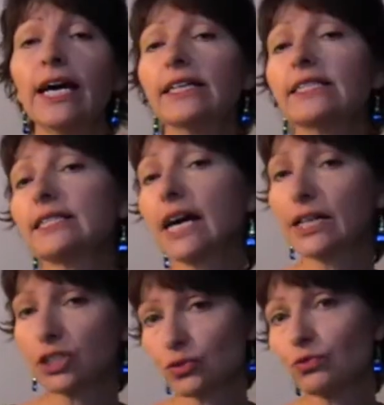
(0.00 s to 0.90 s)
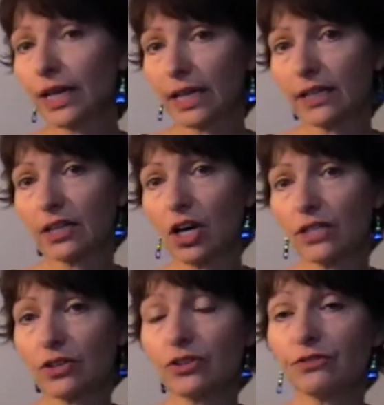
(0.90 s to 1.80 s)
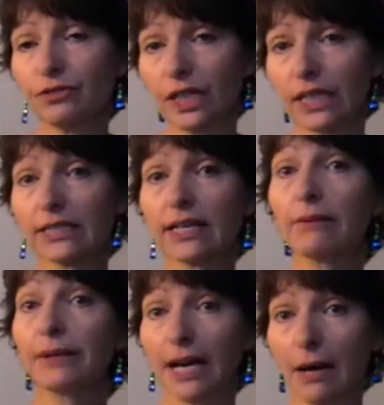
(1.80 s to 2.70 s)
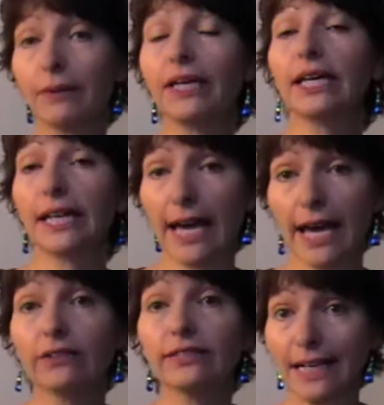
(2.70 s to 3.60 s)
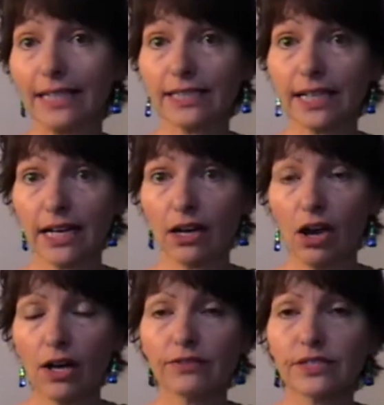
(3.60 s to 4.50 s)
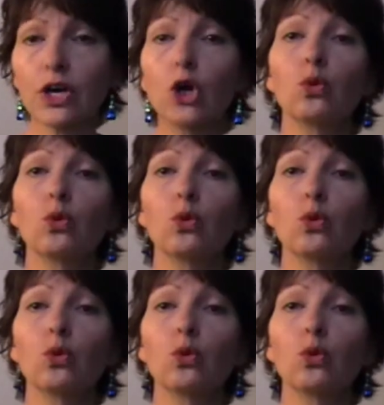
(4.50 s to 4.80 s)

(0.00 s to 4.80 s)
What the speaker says: and start to recognize those feelings coming up in our day-to-day lives,